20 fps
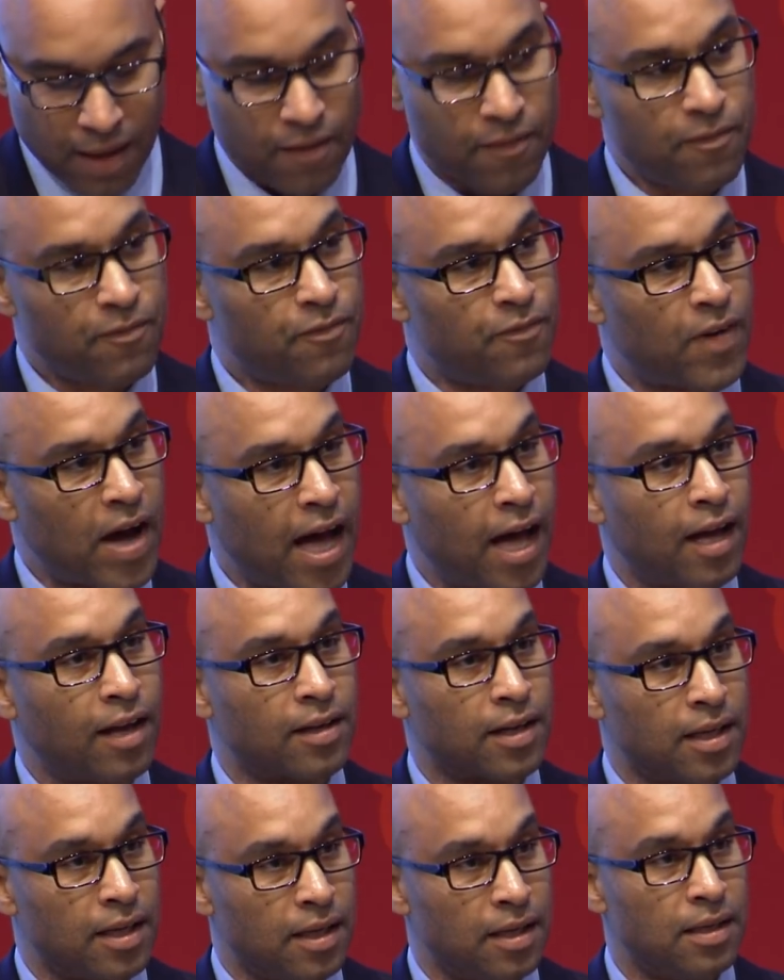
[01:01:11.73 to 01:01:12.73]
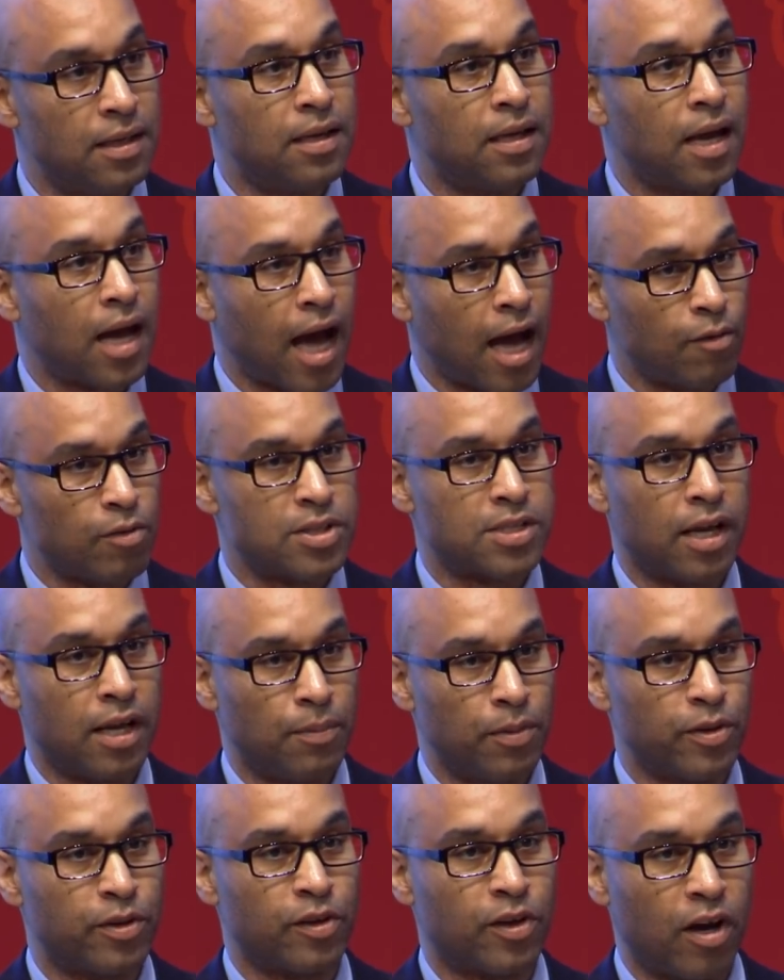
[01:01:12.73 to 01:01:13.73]
Finally, I was
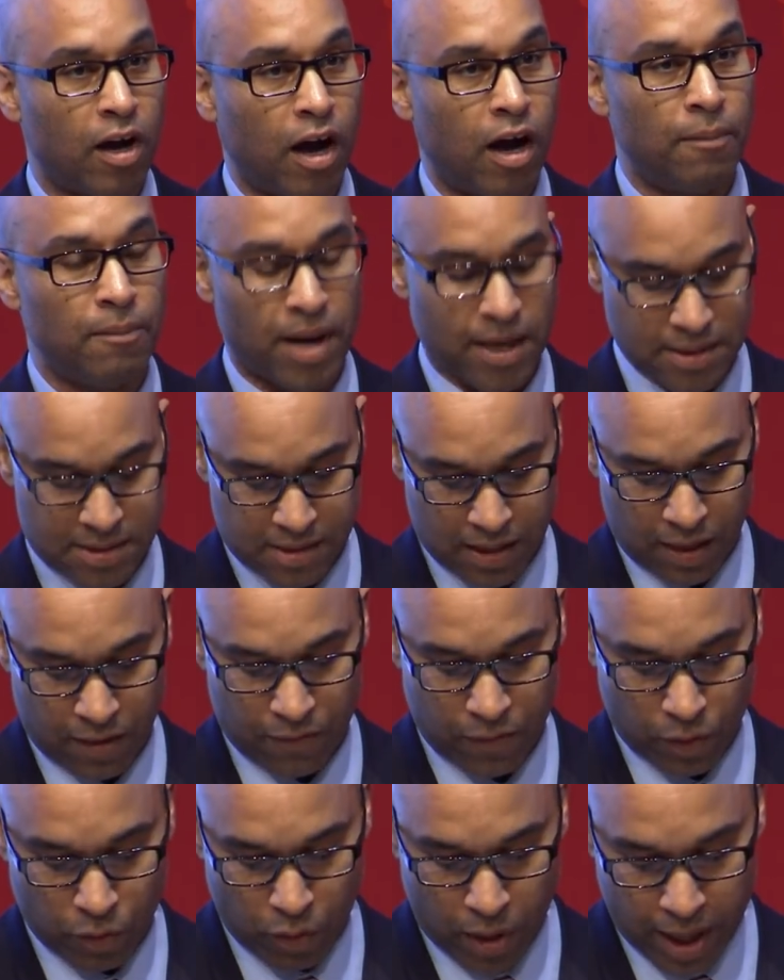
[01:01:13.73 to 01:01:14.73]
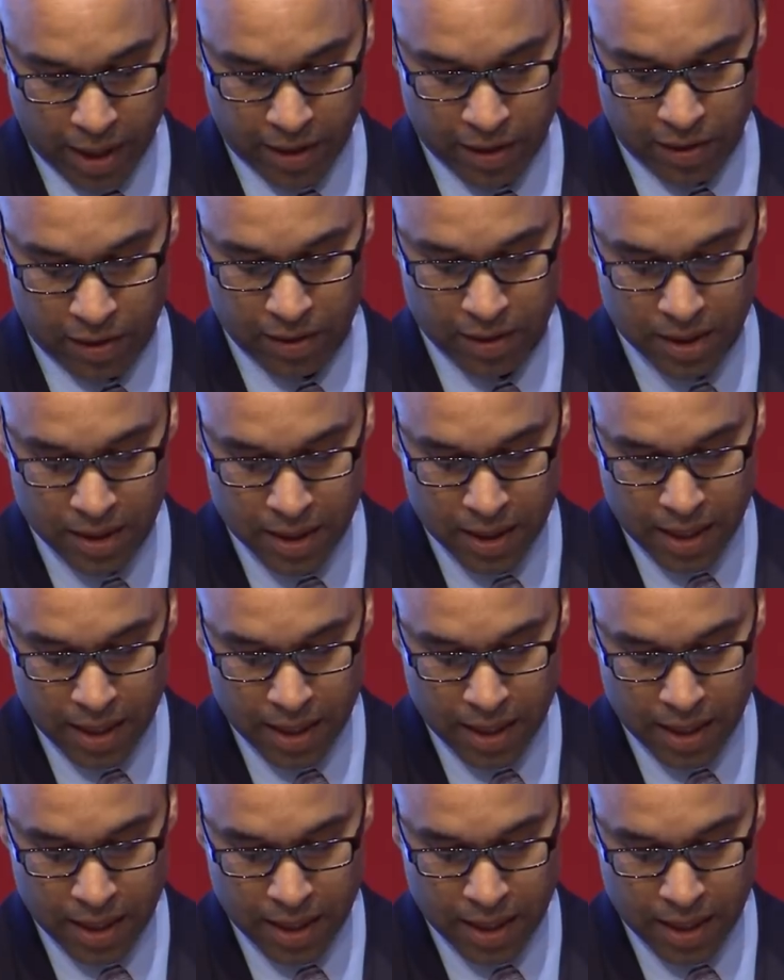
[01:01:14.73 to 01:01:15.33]
able to call myself a writer,